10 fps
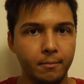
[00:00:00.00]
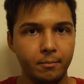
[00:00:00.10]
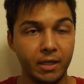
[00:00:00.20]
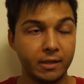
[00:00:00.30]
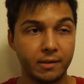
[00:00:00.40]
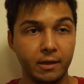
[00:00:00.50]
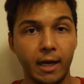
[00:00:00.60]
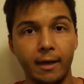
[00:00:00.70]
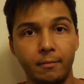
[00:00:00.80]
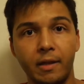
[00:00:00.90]
because the
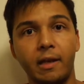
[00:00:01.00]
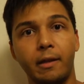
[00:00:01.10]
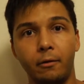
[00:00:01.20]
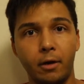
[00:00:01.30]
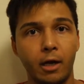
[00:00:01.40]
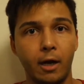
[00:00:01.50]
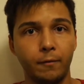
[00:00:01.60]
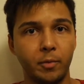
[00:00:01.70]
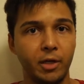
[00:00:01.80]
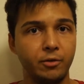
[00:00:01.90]
guy then later got caught
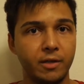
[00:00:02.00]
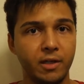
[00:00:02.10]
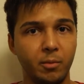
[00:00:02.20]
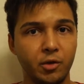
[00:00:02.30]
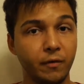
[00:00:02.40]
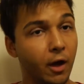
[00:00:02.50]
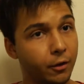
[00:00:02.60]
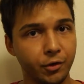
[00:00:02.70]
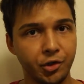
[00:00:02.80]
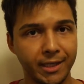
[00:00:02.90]
for plagiarizing a bunch of
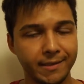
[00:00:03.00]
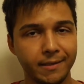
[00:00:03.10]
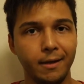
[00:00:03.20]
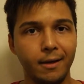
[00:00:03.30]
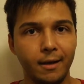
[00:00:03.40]
other shit,